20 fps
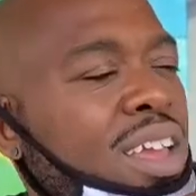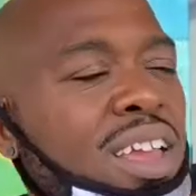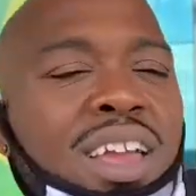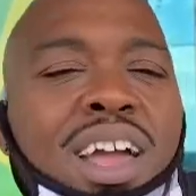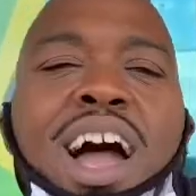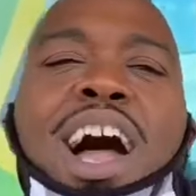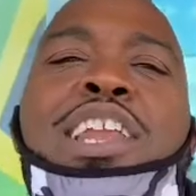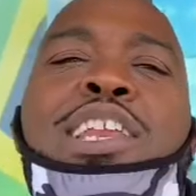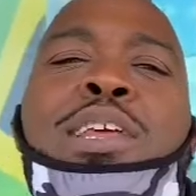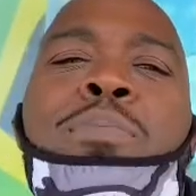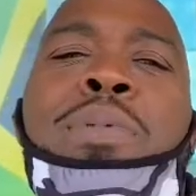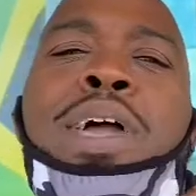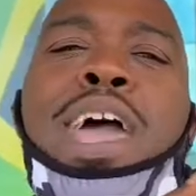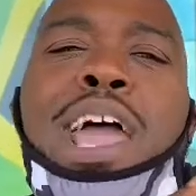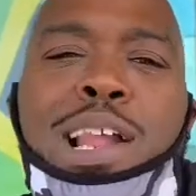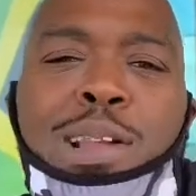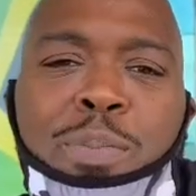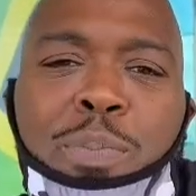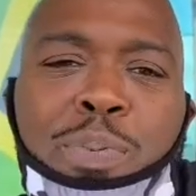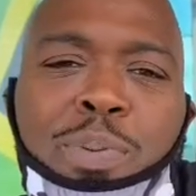and him
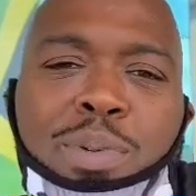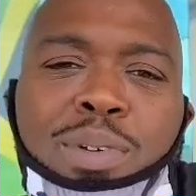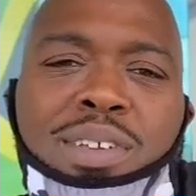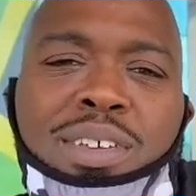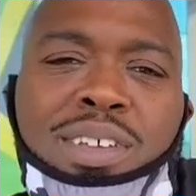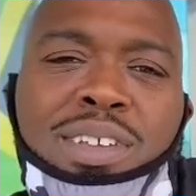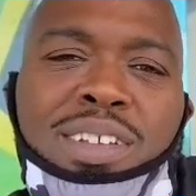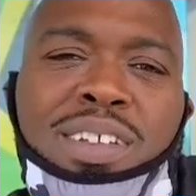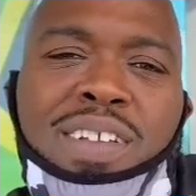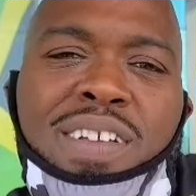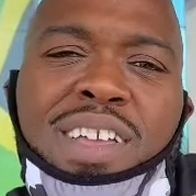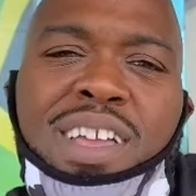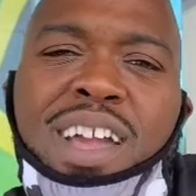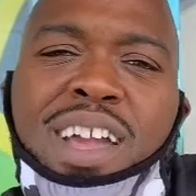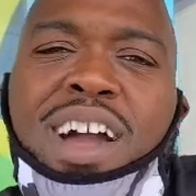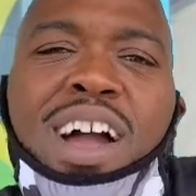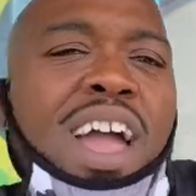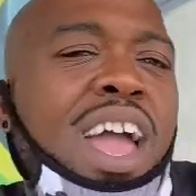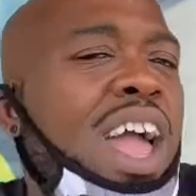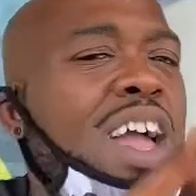help.
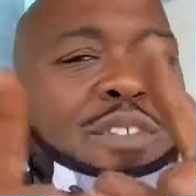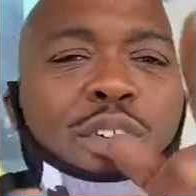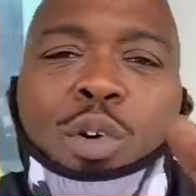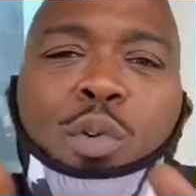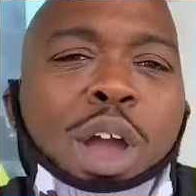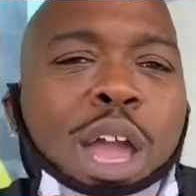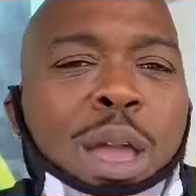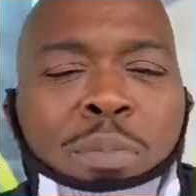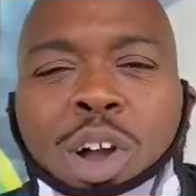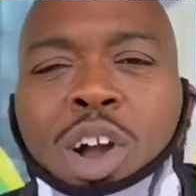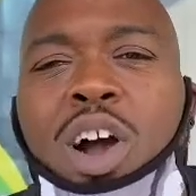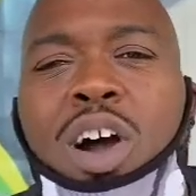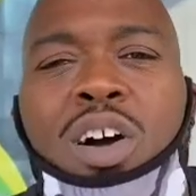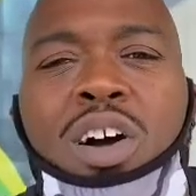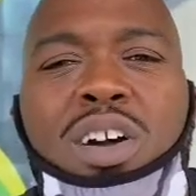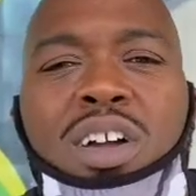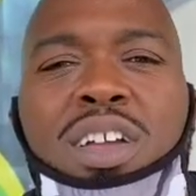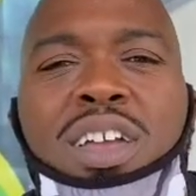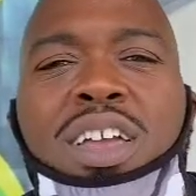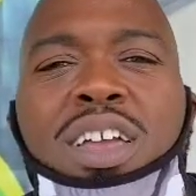Because everywhere him go,
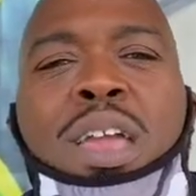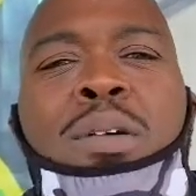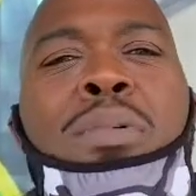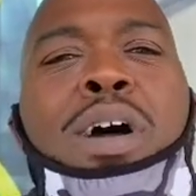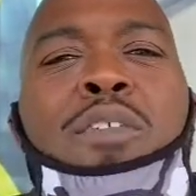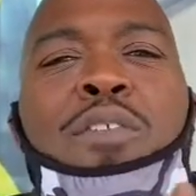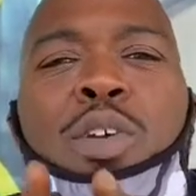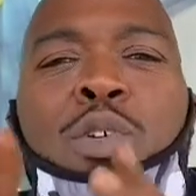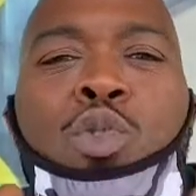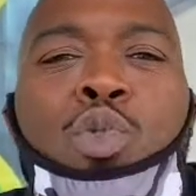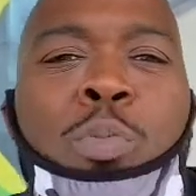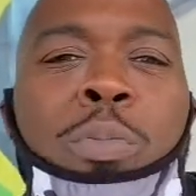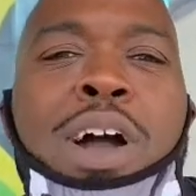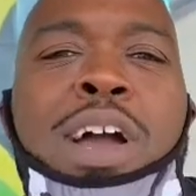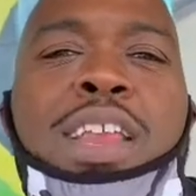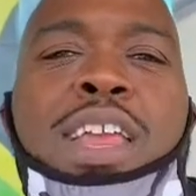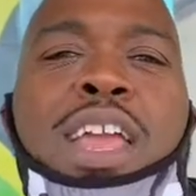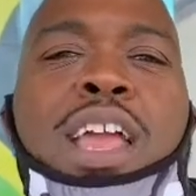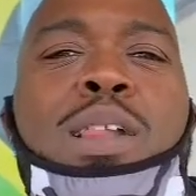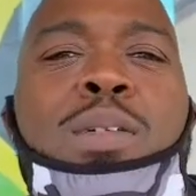him have a
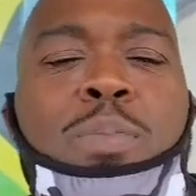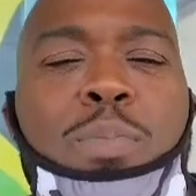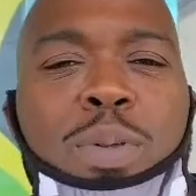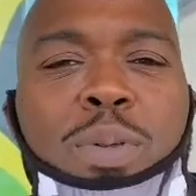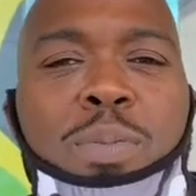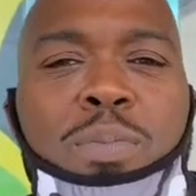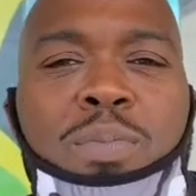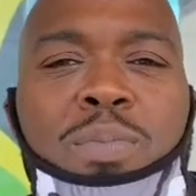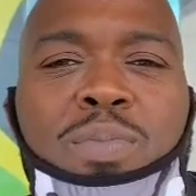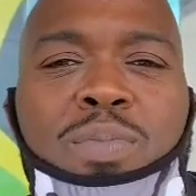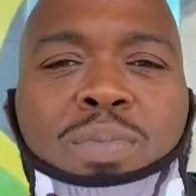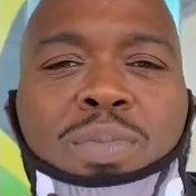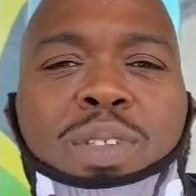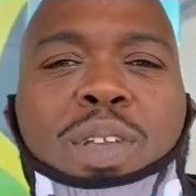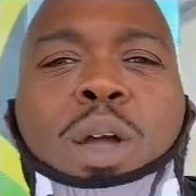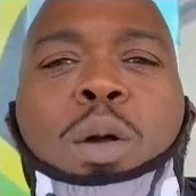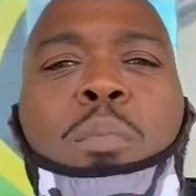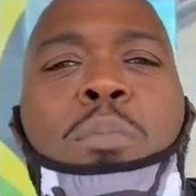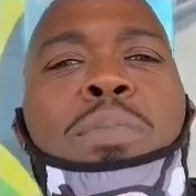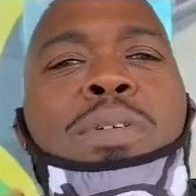woman help him.
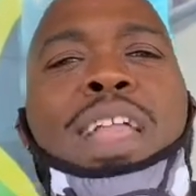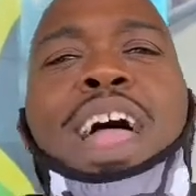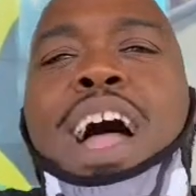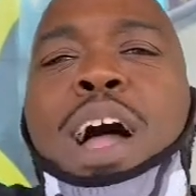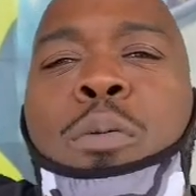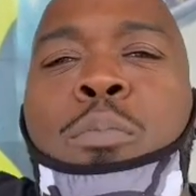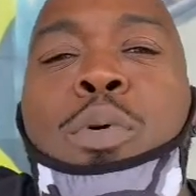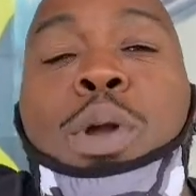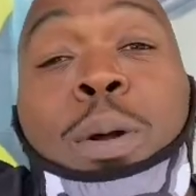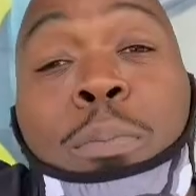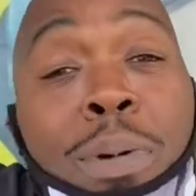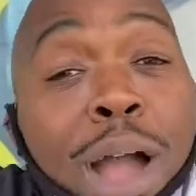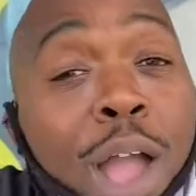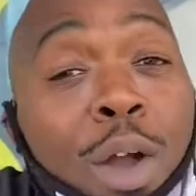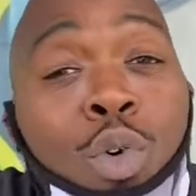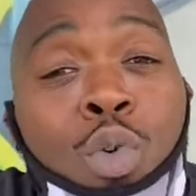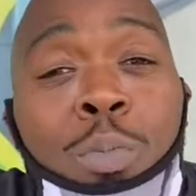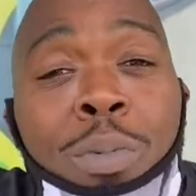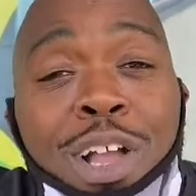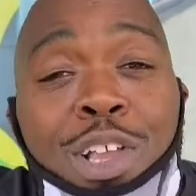Now I bring my
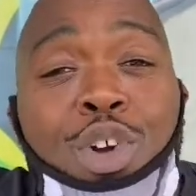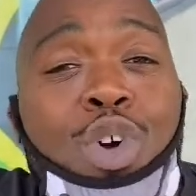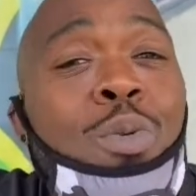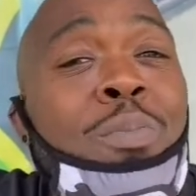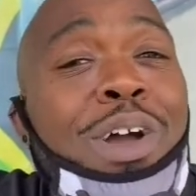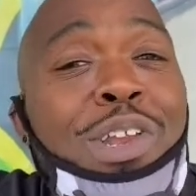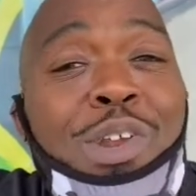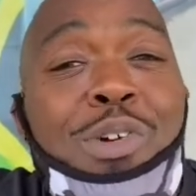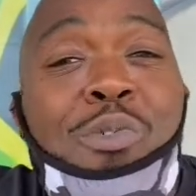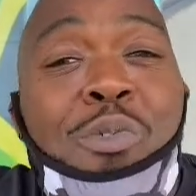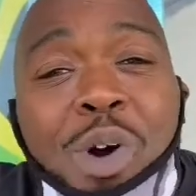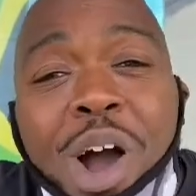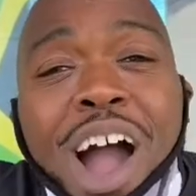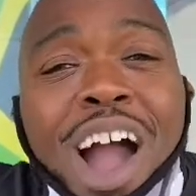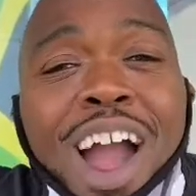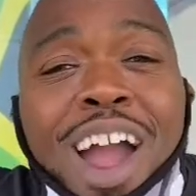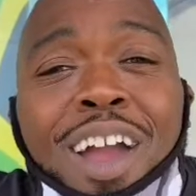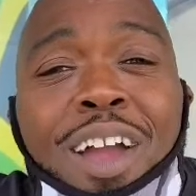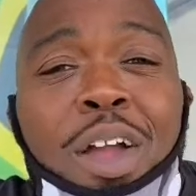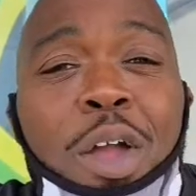woman come at the
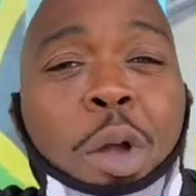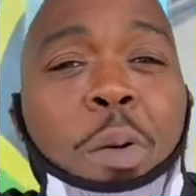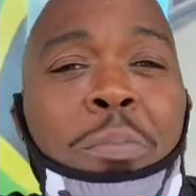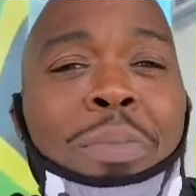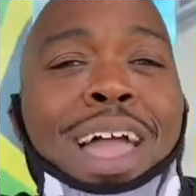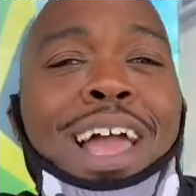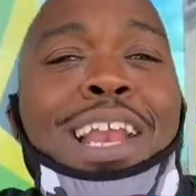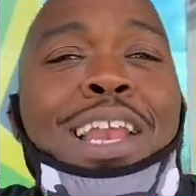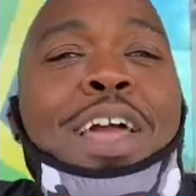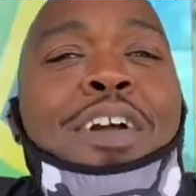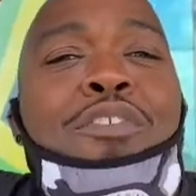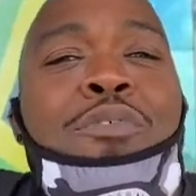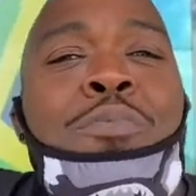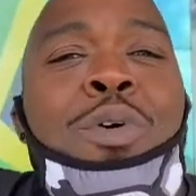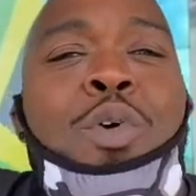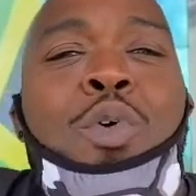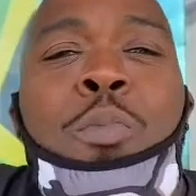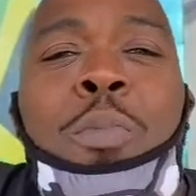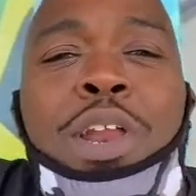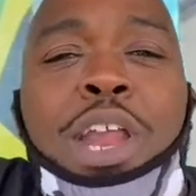war. I left my
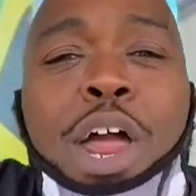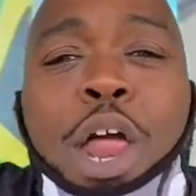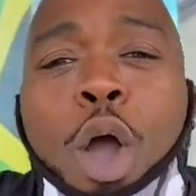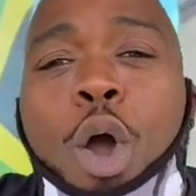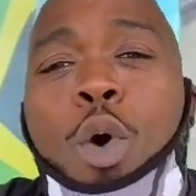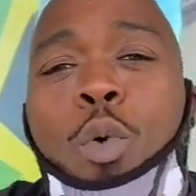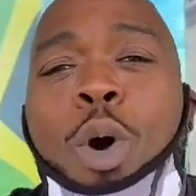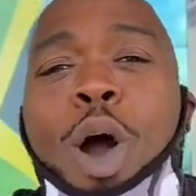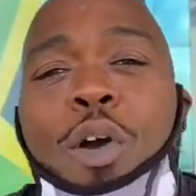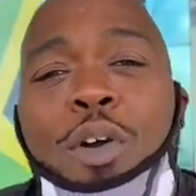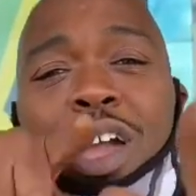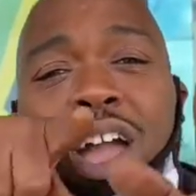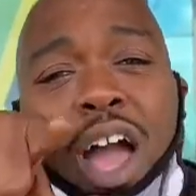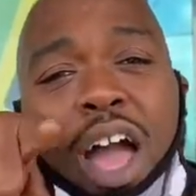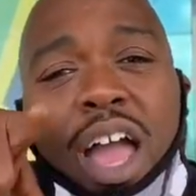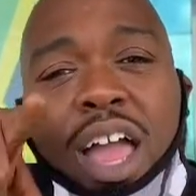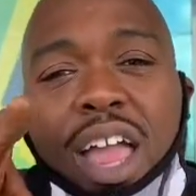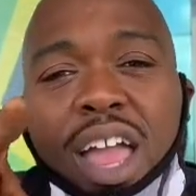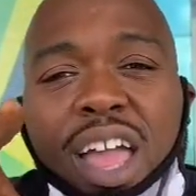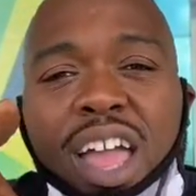woman at warrior.
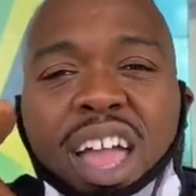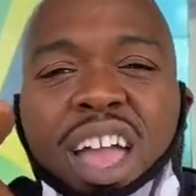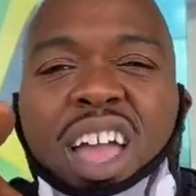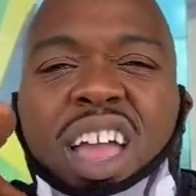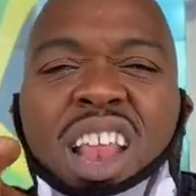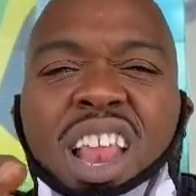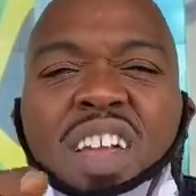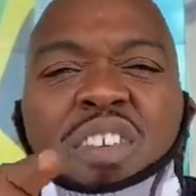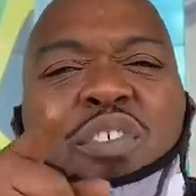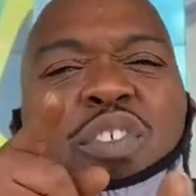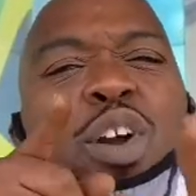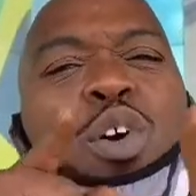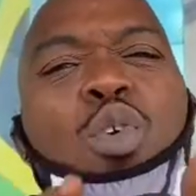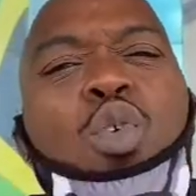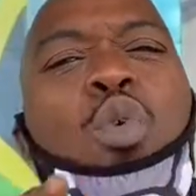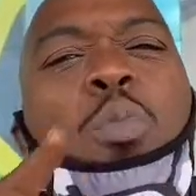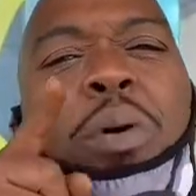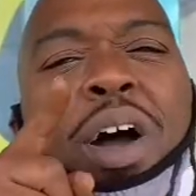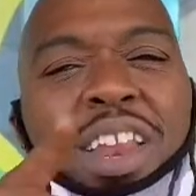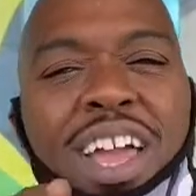Left your
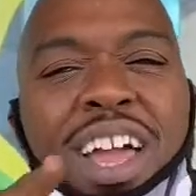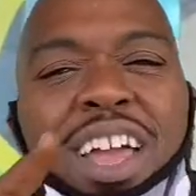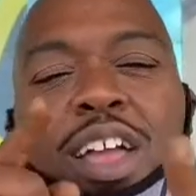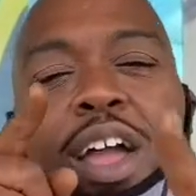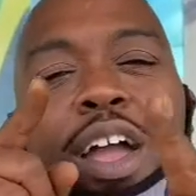woman at